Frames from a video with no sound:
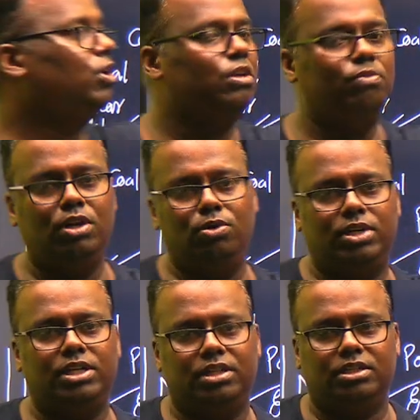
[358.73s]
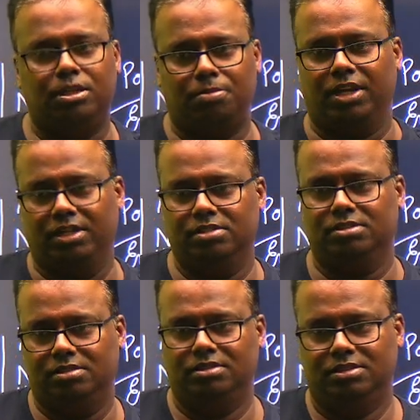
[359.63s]
will rotate the turbine.
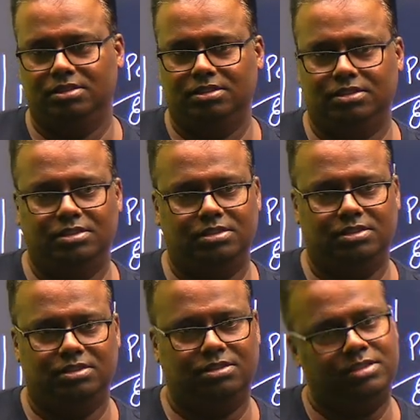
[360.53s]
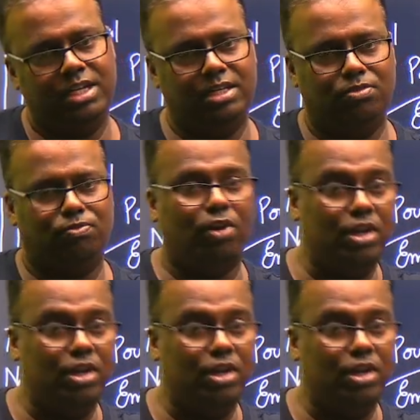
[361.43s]
Right? Falling